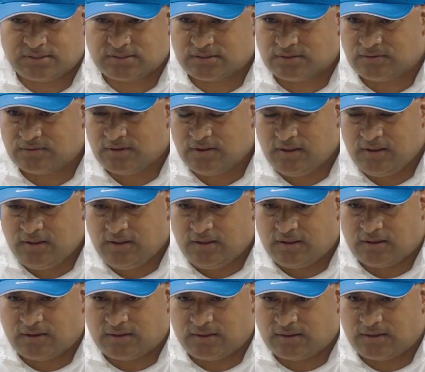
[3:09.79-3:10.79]
So
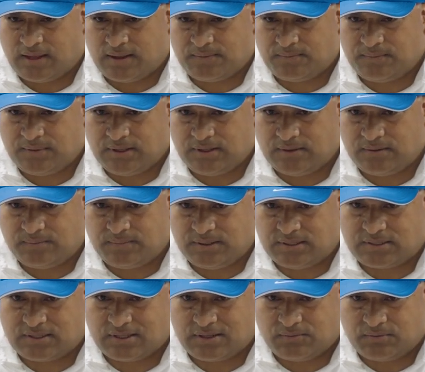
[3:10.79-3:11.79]
that
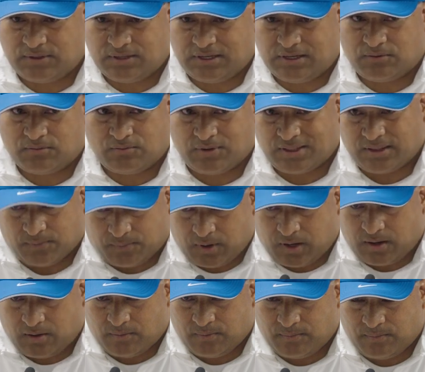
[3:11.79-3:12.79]
means that we need to run the
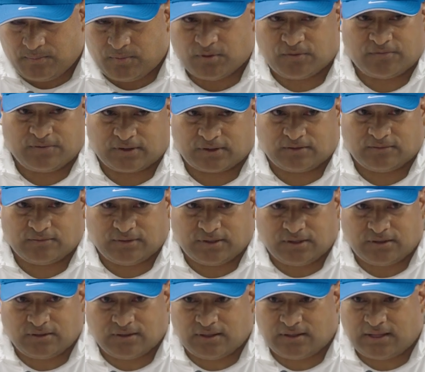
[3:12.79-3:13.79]
ball more
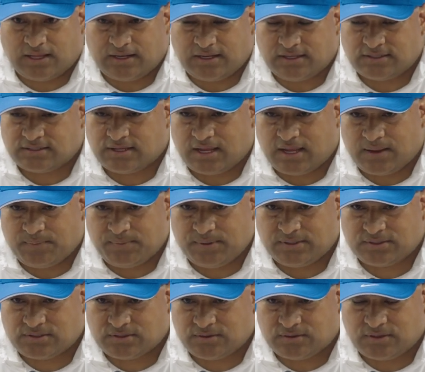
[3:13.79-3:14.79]
effectively, and that needs to
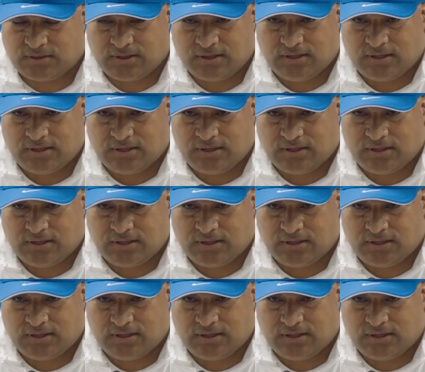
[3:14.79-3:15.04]
happen. So